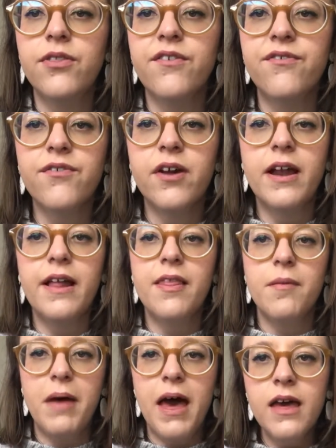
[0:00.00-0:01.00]
on the front and
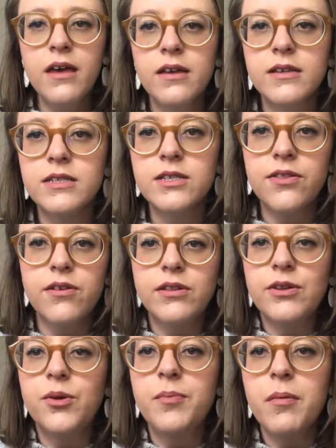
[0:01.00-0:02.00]
the back. So they're a
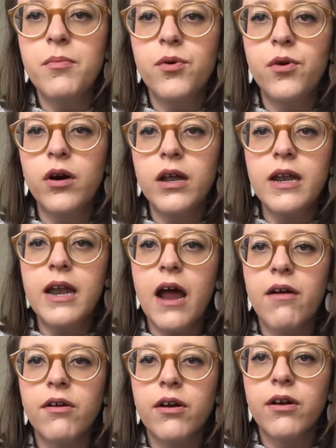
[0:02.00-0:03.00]
little bit more
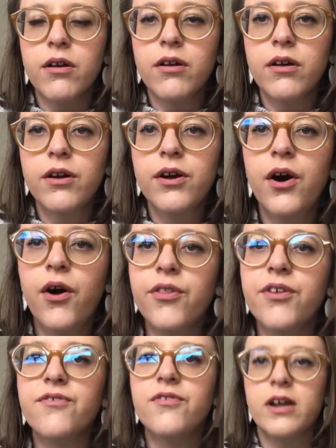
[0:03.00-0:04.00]
narrow on
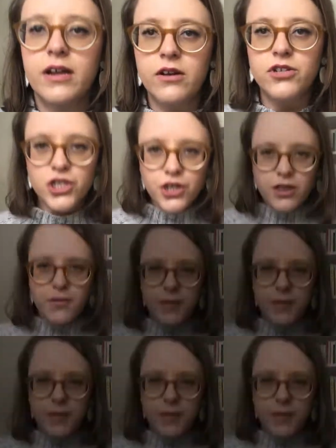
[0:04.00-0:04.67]
the front. And I'll show you the